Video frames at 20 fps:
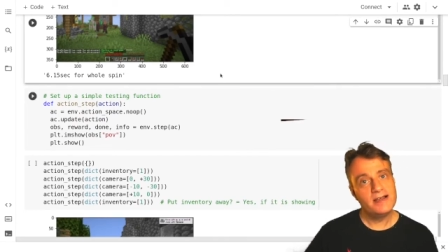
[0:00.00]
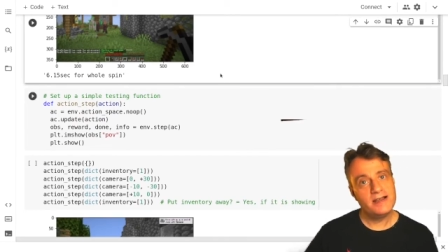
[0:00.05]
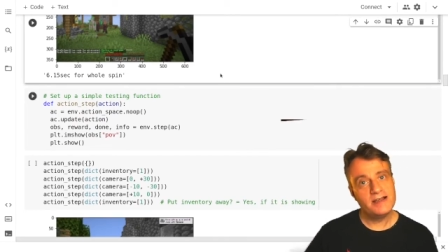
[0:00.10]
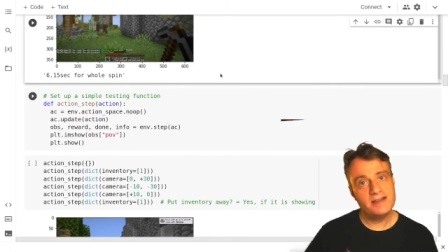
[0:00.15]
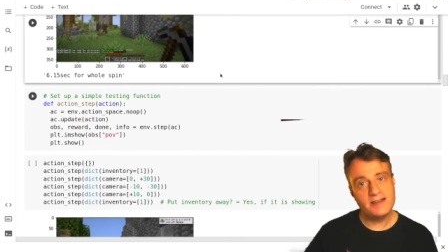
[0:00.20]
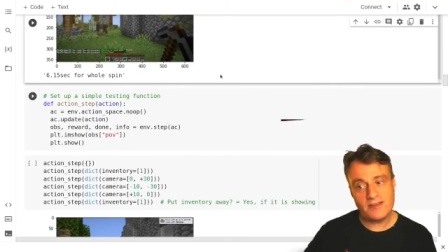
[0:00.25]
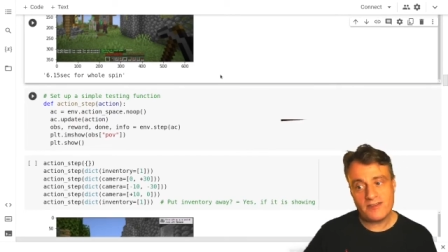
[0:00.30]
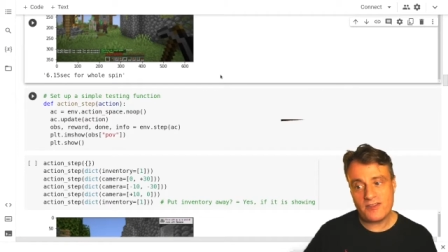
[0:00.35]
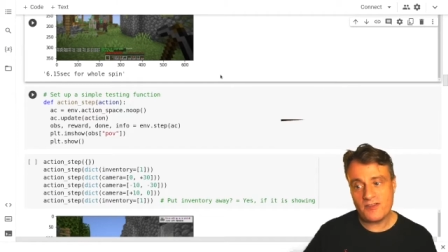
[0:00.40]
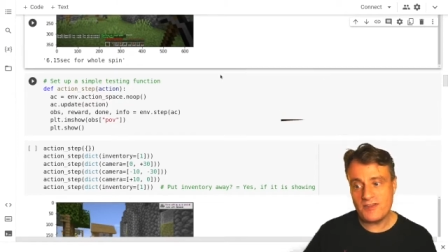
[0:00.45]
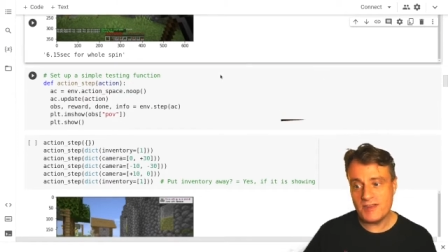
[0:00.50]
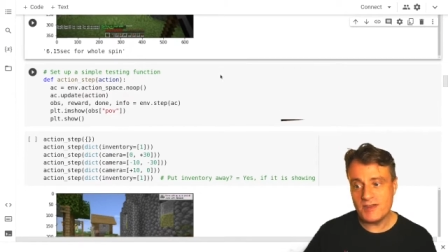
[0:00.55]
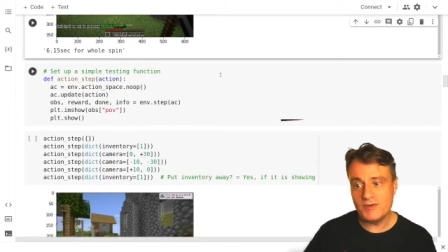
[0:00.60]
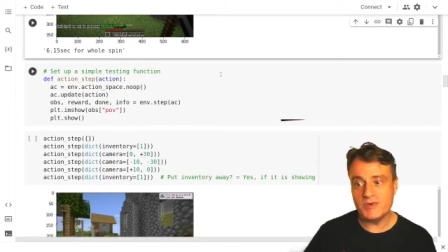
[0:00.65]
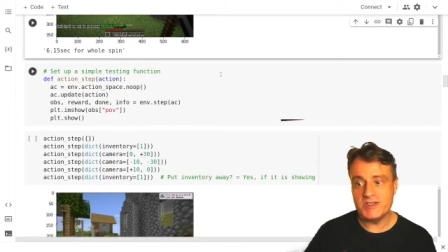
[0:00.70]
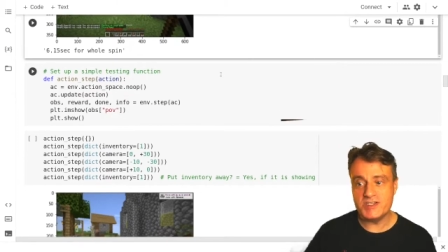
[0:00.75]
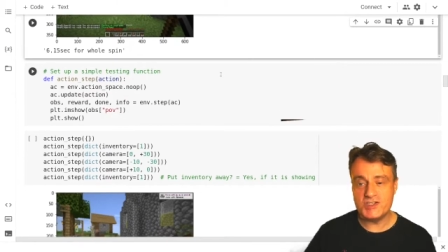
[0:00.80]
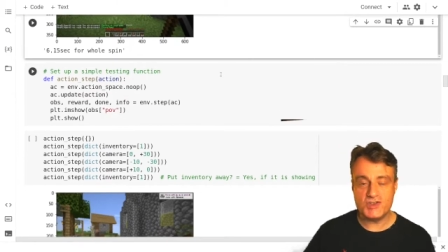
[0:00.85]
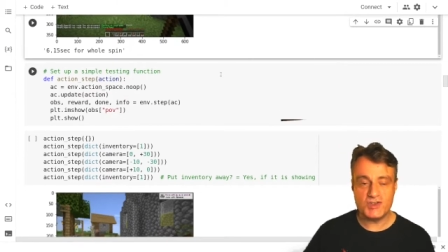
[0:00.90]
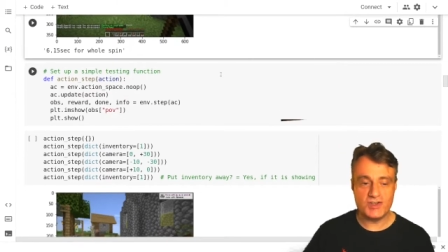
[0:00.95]
Another thing
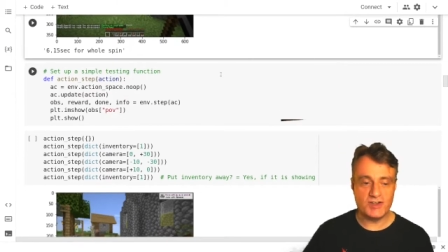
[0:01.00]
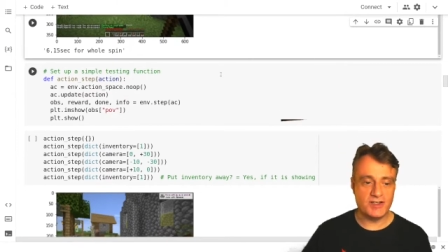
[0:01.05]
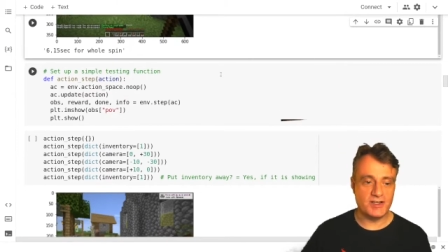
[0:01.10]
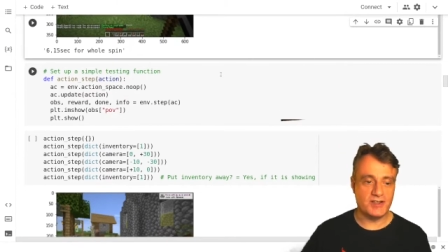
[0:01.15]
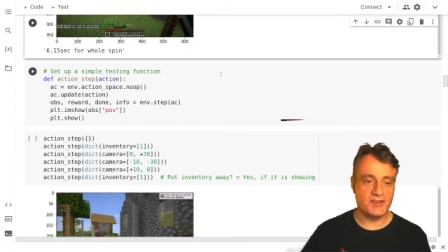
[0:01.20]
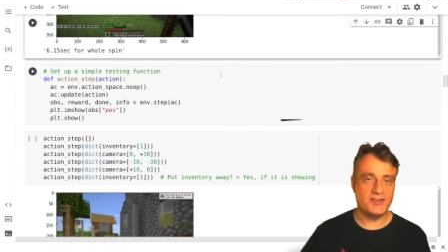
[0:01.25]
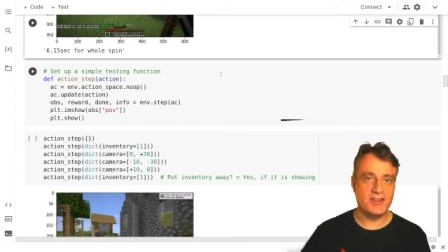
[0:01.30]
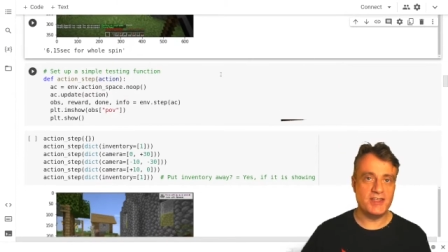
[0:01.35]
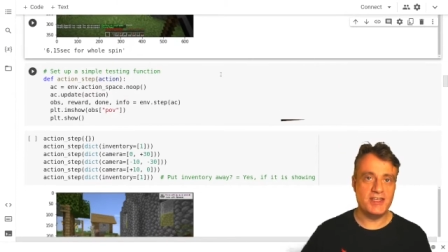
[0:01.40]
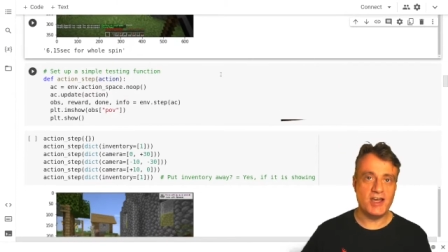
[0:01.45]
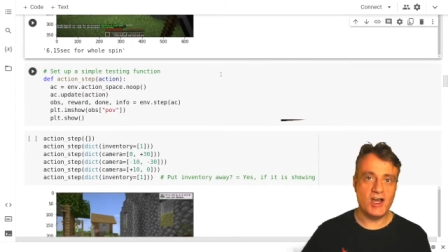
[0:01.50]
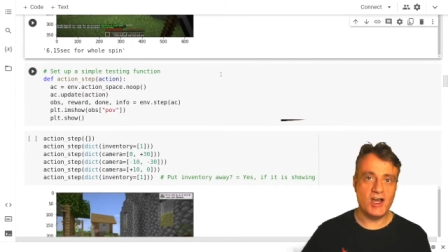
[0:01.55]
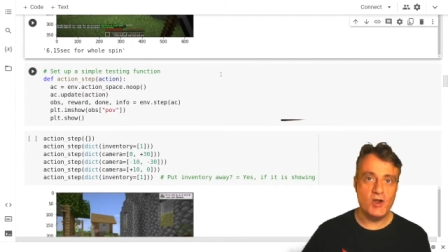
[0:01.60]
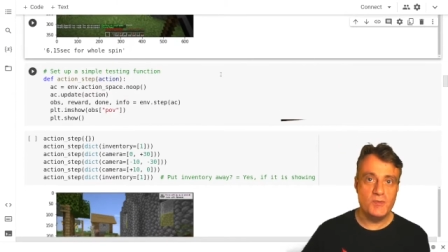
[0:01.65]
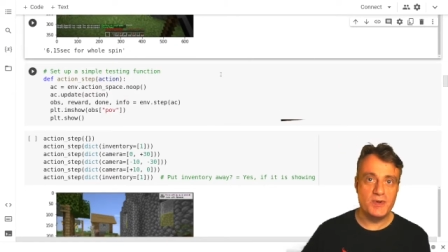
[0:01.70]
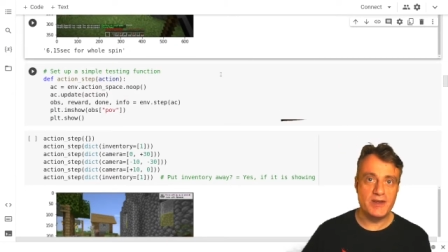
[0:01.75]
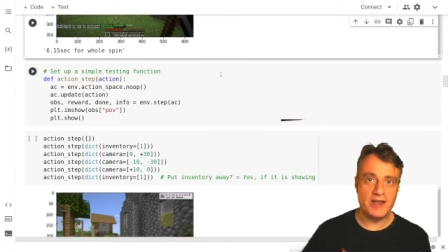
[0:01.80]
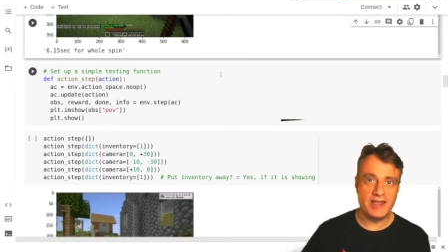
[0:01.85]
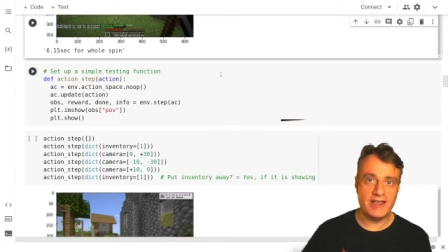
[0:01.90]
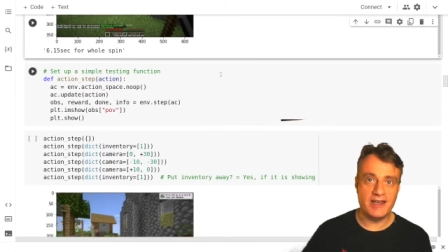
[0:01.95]
which uh, the
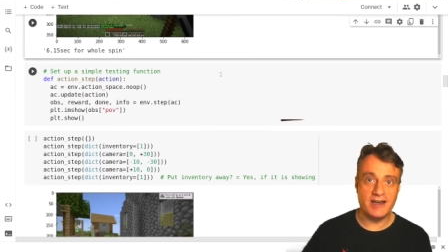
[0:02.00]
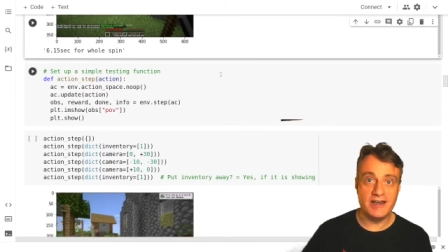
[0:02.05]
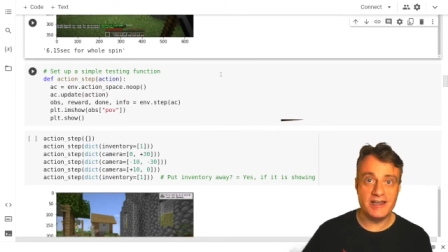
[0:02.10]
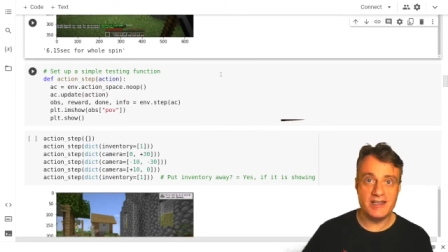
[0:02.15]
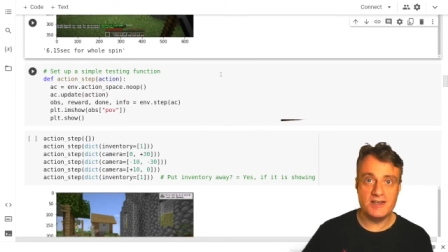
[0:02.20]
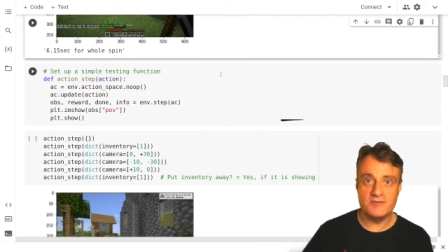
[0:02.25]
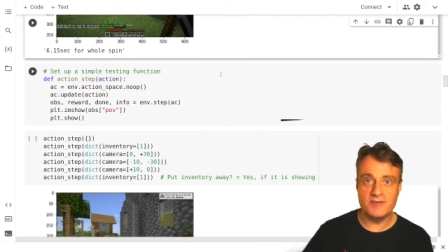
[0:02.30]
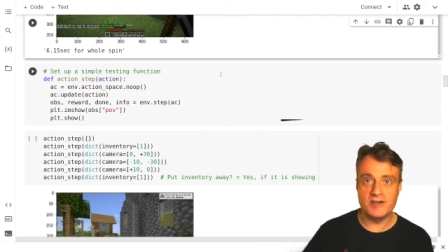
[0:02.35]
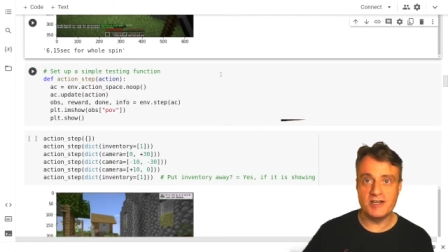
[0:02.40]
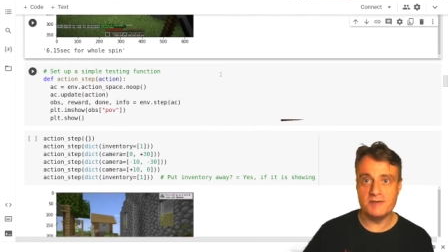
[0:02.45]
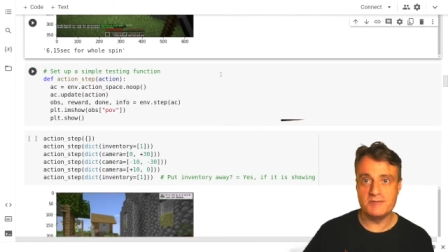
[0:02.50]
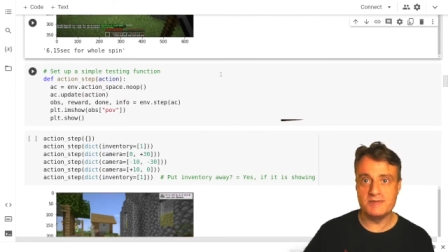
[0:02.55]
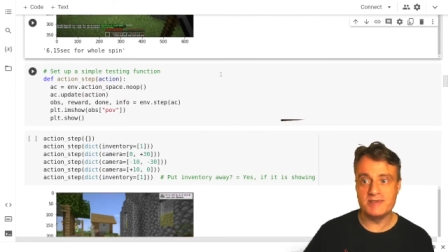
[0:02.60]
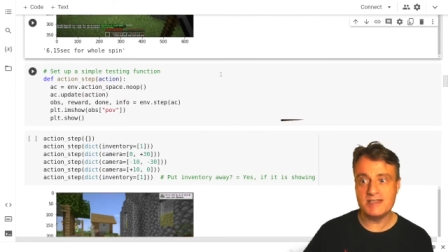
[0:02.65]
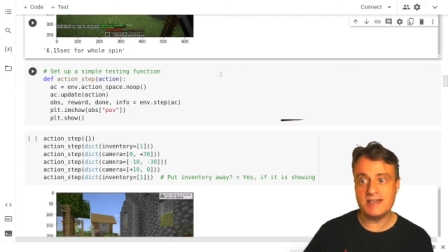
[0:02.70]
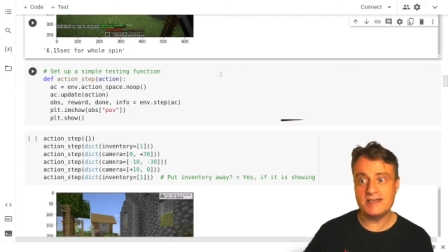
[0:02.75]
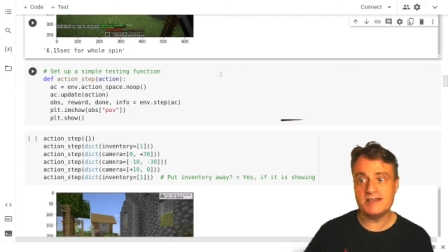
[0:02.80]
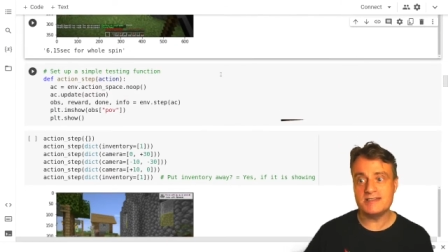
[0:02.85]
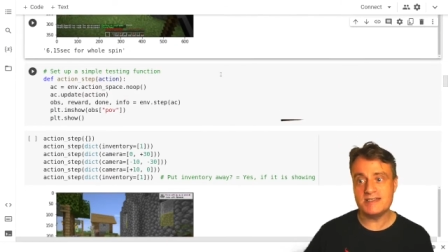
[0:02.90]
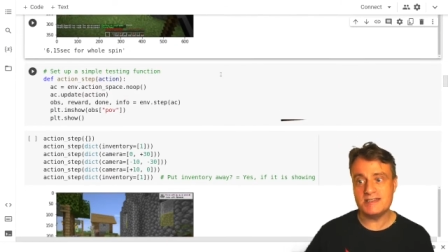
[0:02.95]
OpenAI environment
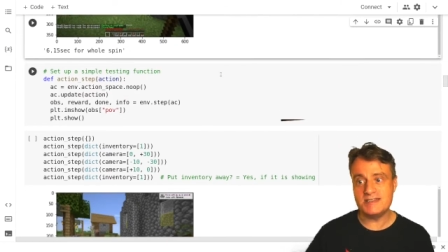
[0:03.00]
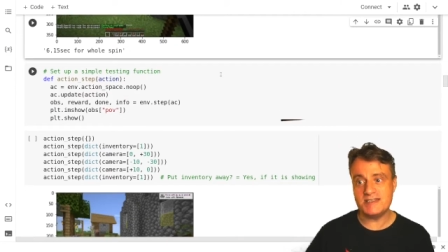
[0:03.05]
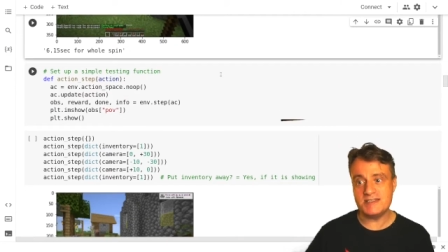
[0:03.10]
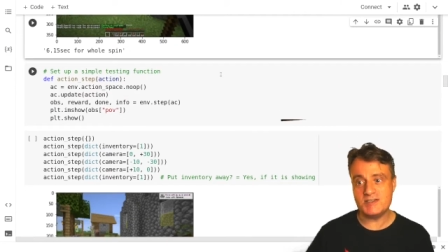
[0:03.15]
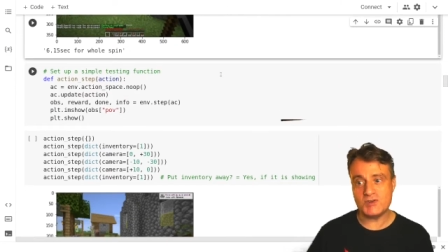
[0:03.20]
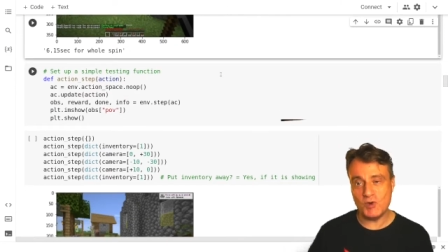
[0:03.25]
does is it's